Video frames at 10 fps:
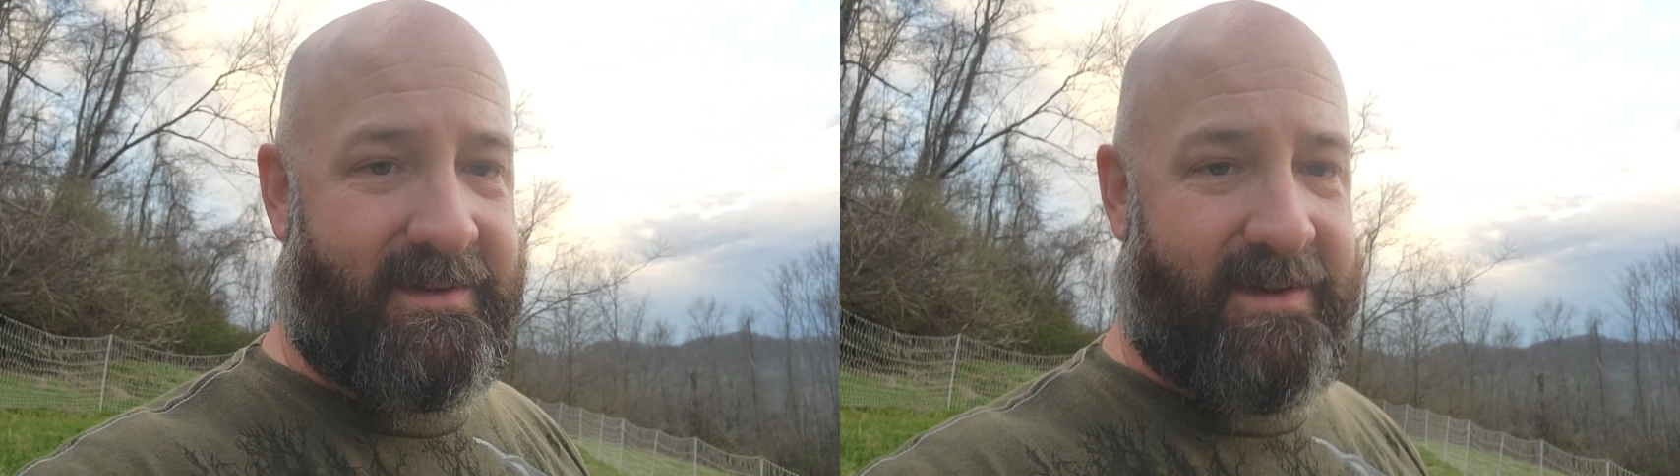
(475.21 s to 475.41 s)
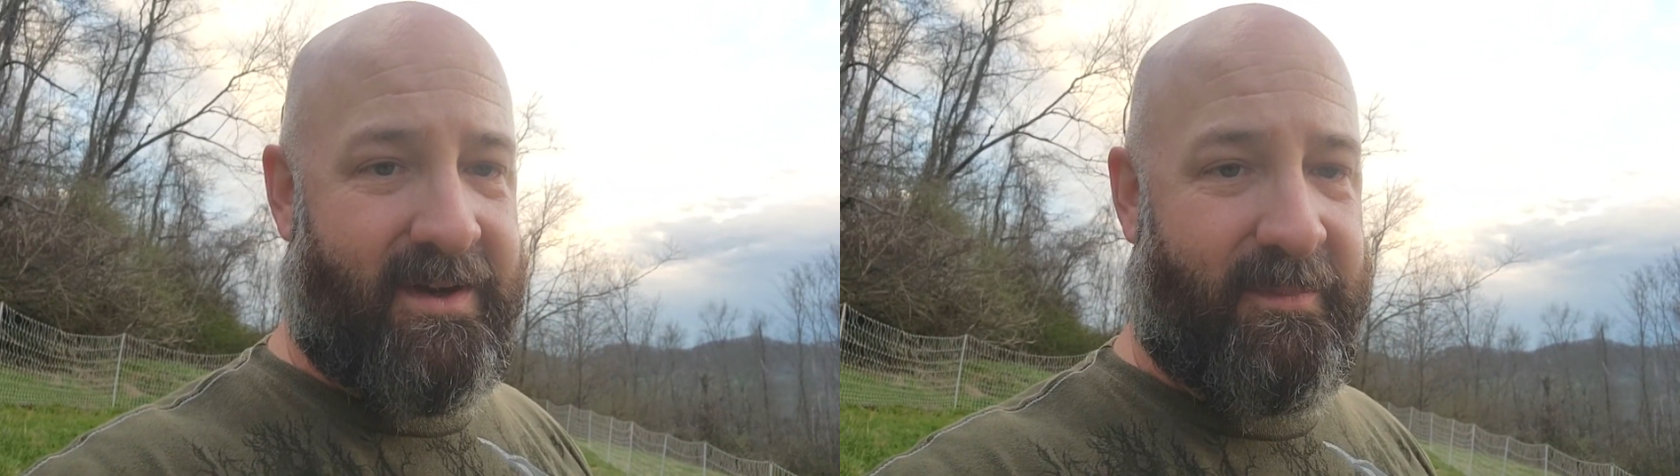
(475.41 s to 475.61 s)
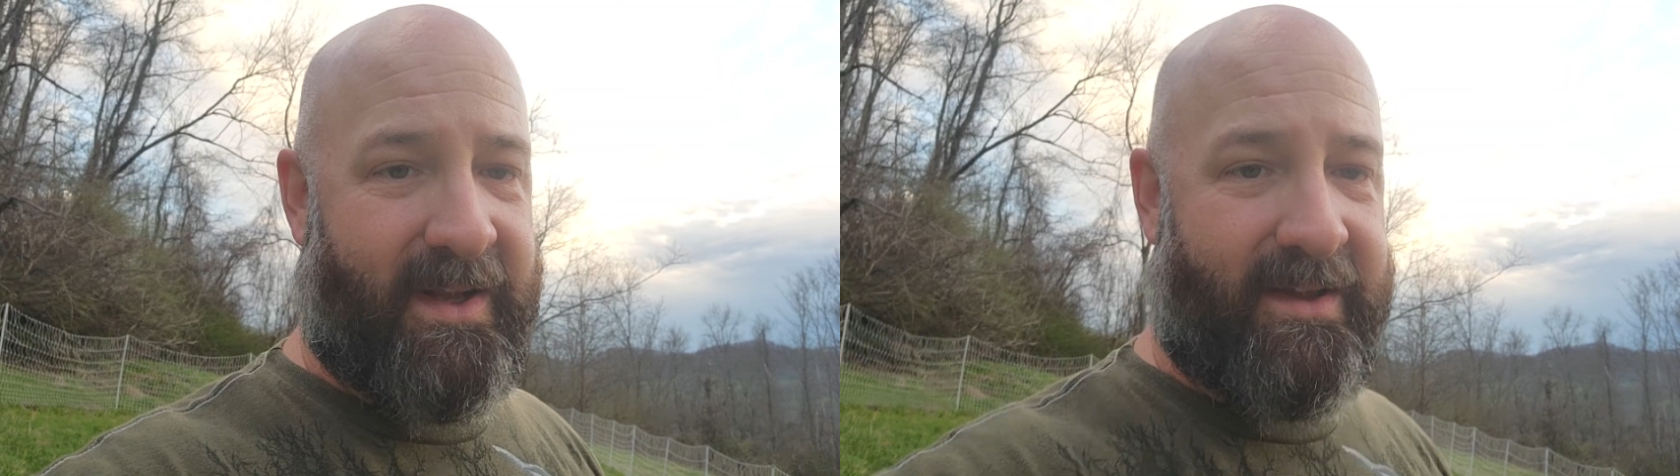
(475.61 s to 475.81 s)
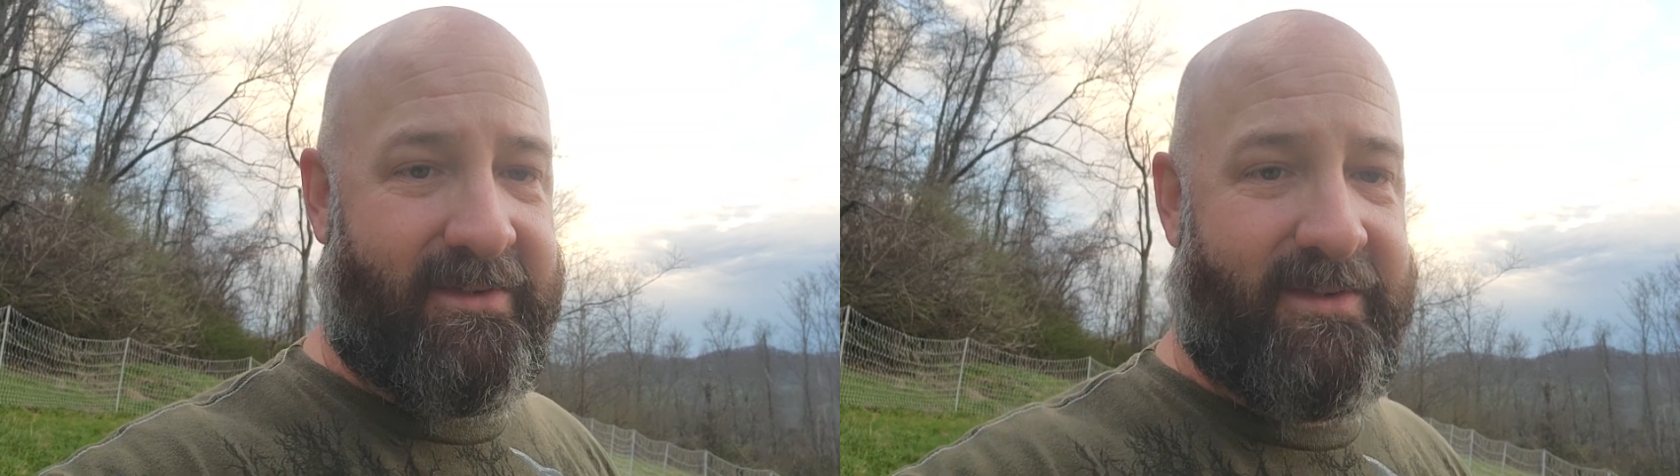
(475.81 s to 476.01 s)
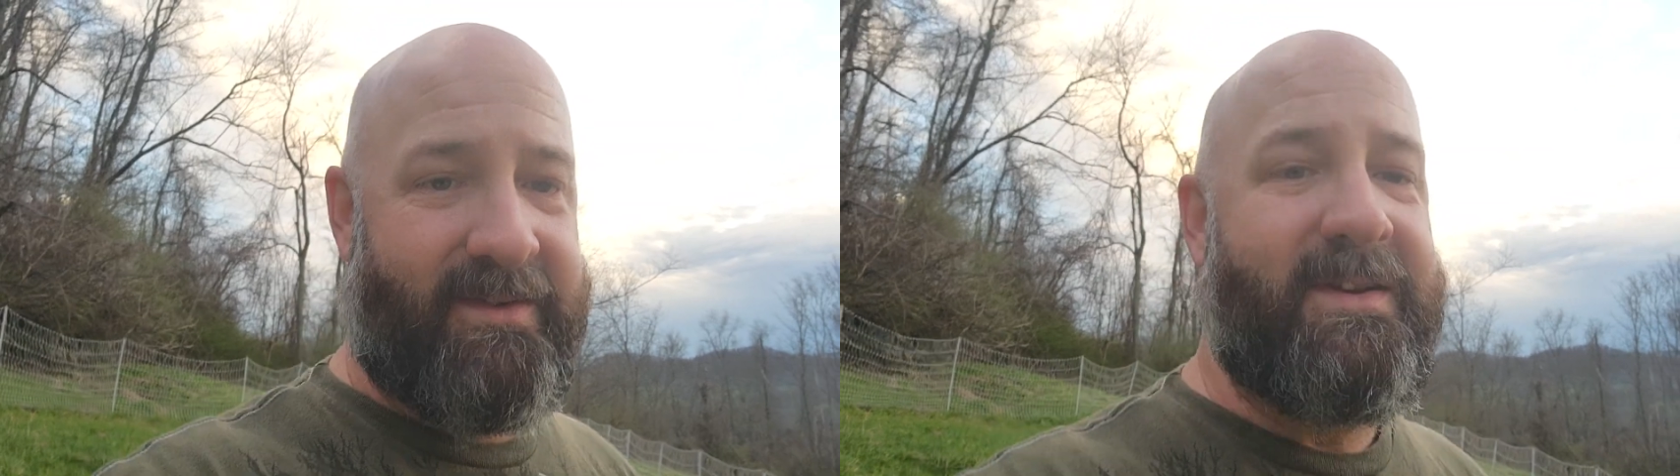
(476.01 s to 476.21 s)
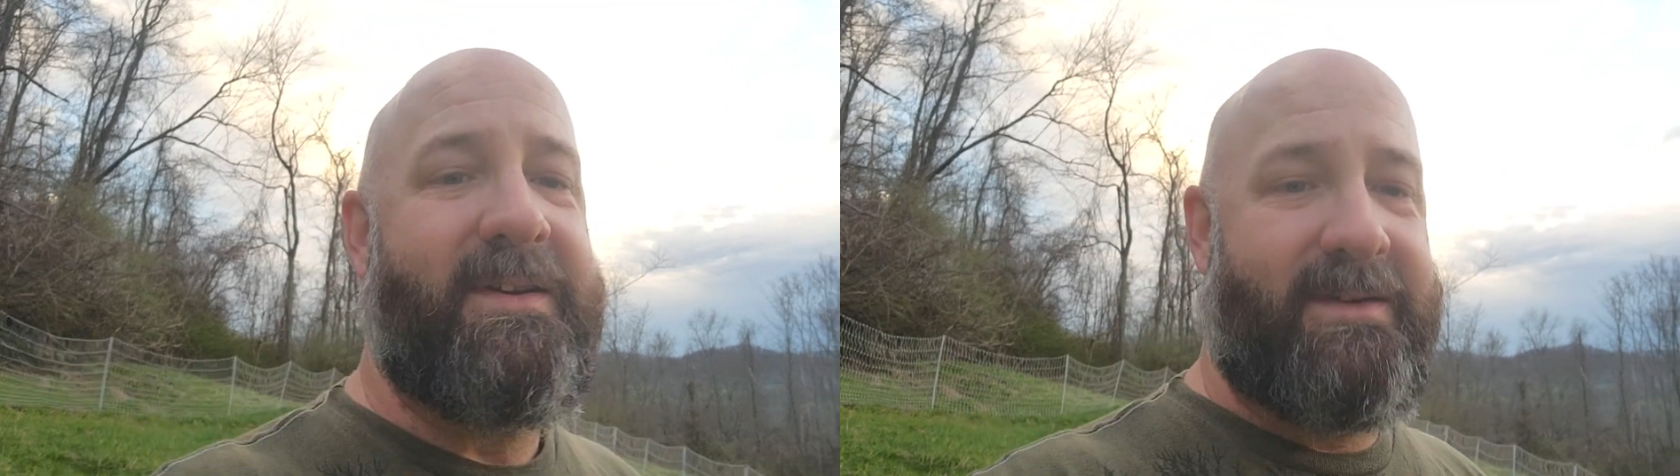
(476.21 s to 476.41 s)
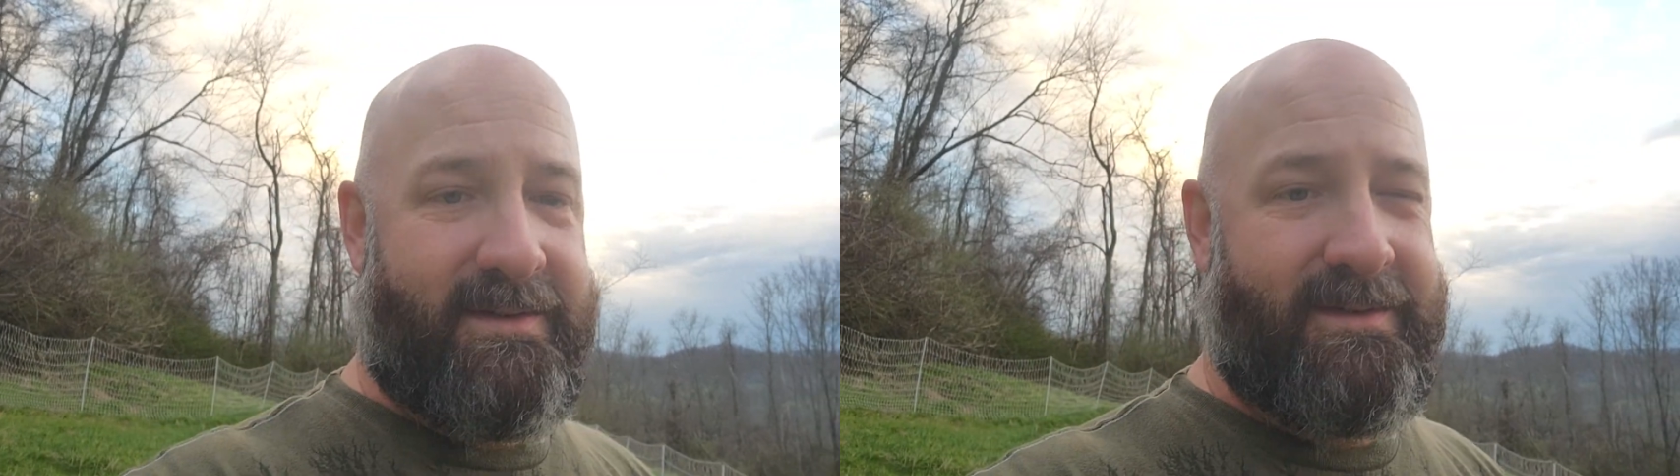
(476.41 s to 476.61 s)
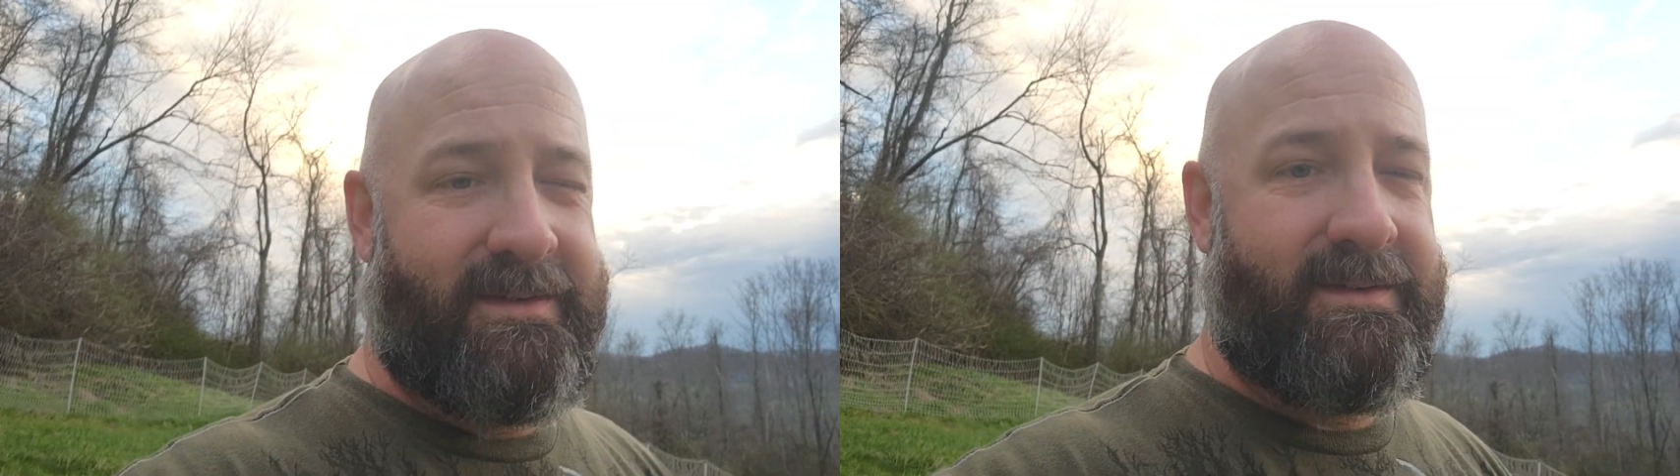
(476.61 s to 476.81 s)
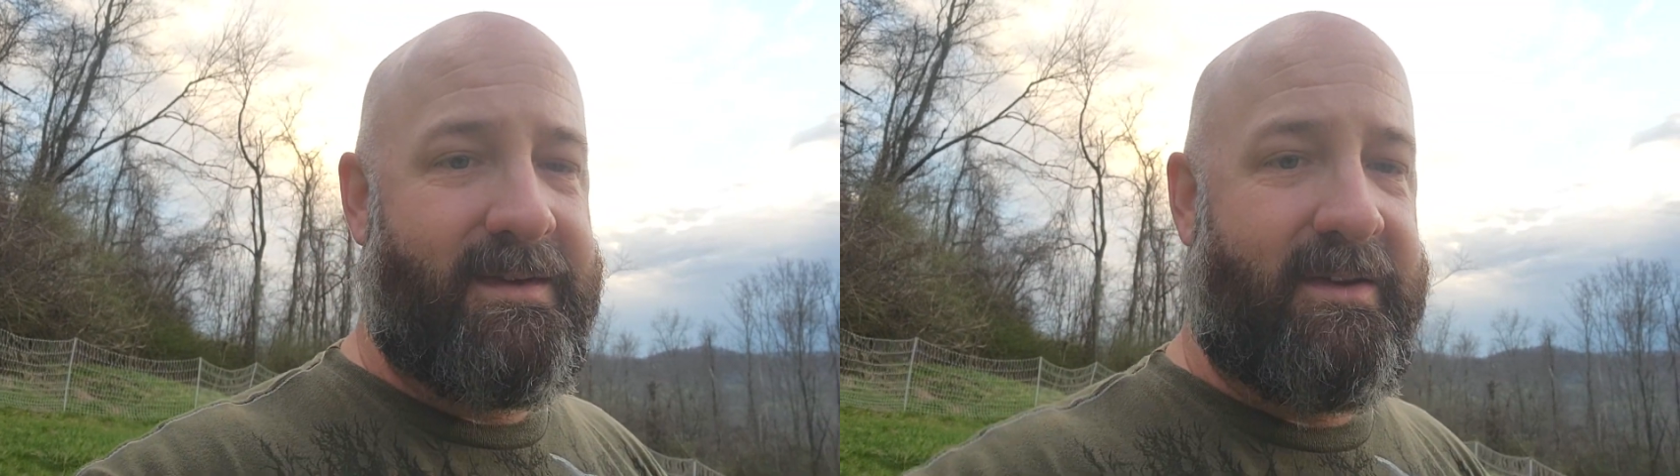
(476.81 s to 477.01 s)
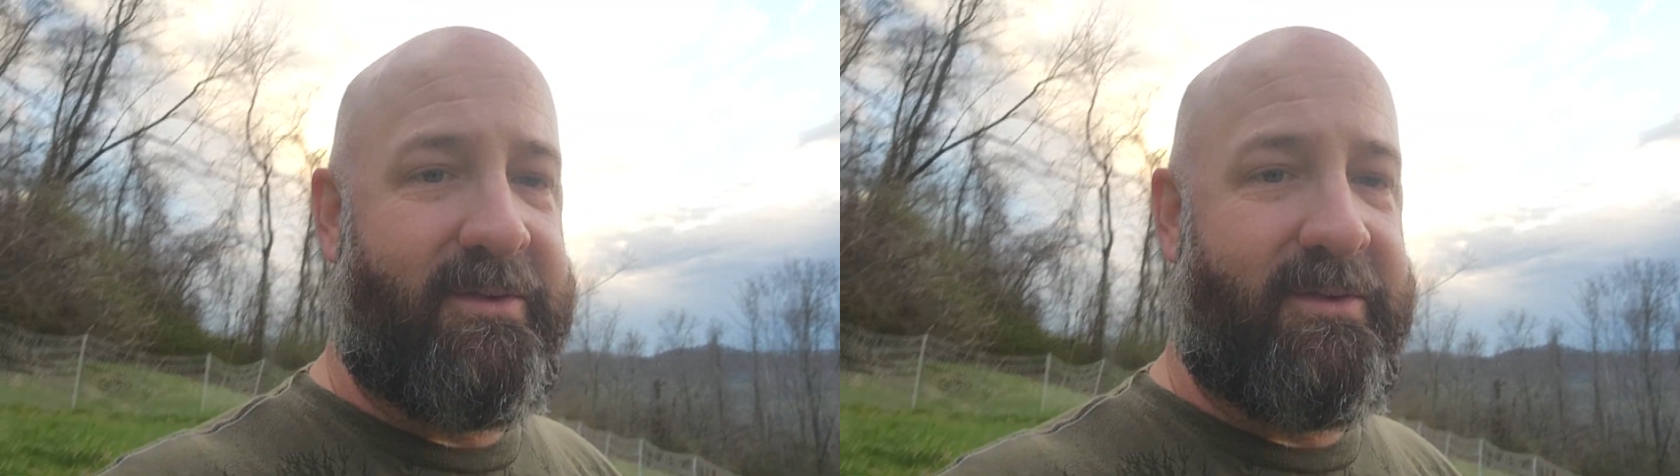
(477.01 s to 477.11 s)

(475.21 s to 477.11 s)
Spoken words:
God bless, and